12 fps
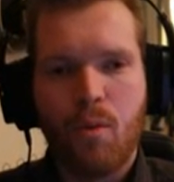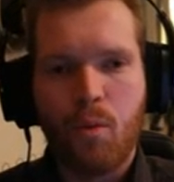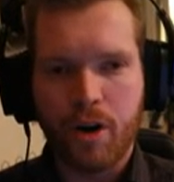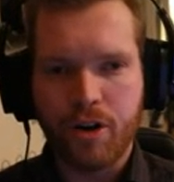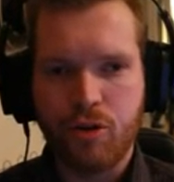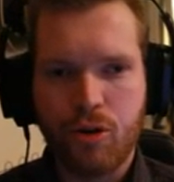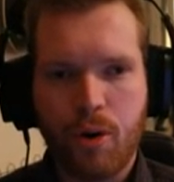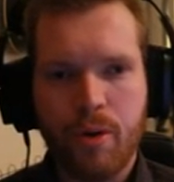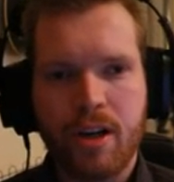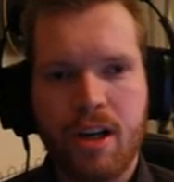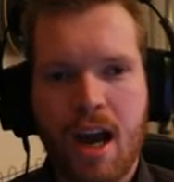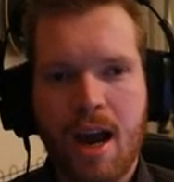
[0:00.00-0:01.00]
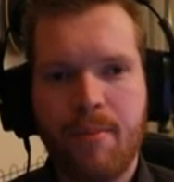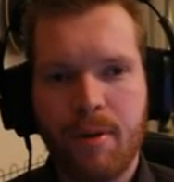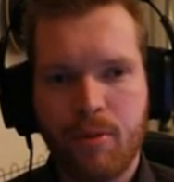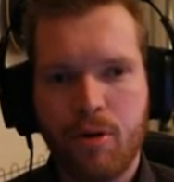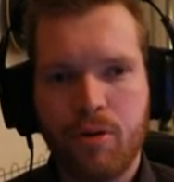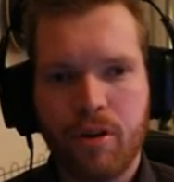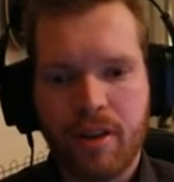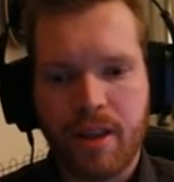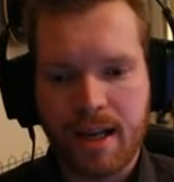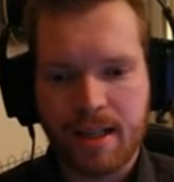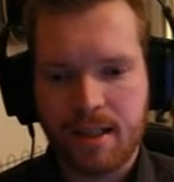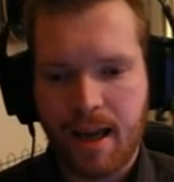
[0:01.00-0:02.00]
once you go in camera mode,
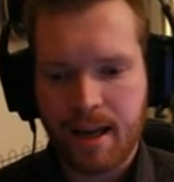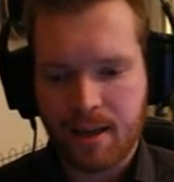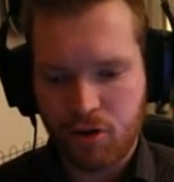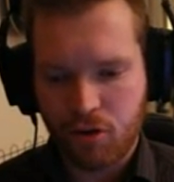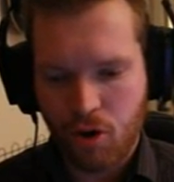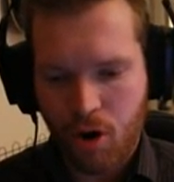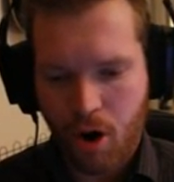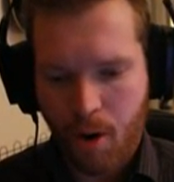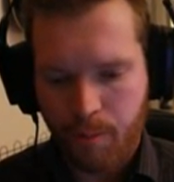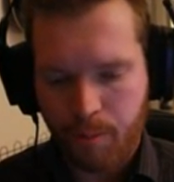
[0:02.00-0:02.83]
that's like you're